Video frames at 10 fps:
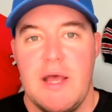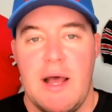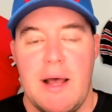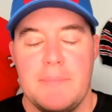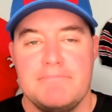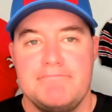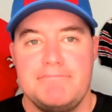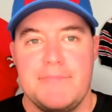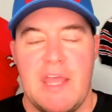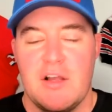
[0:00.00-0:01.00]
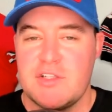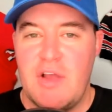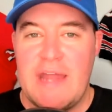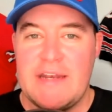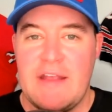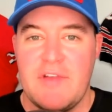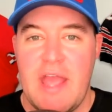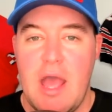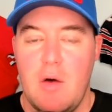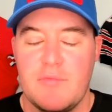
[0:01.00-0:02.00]
Um, they also added
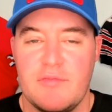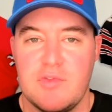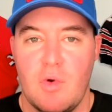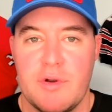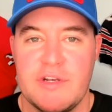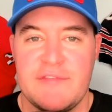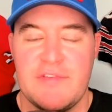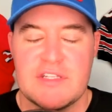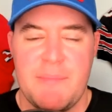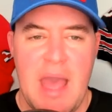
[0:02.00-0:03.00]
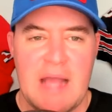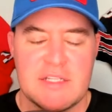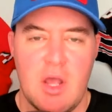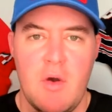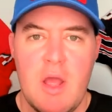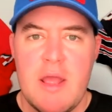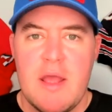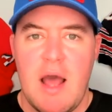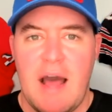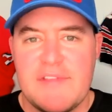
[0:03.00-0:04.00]
Avery Helm from Florida, defensive back. So
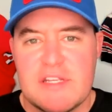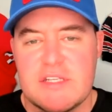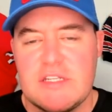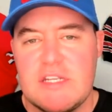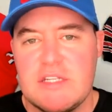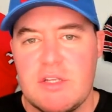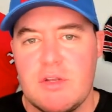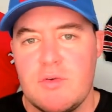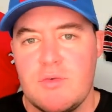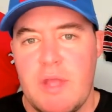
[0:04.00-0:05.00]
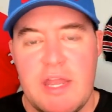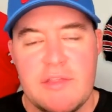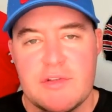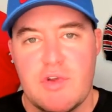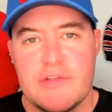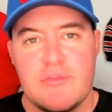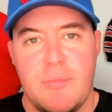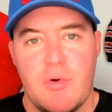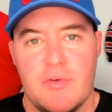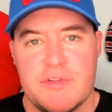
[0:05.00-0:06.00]
obviously T C U hitting the transfer
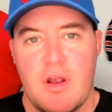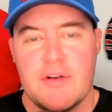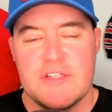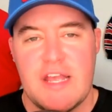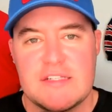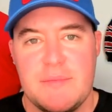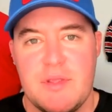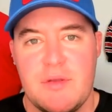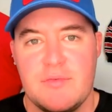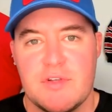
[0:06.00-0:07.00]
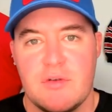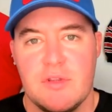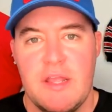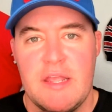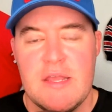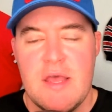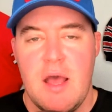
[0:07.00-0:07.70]
portal as hard as S M U, certainly.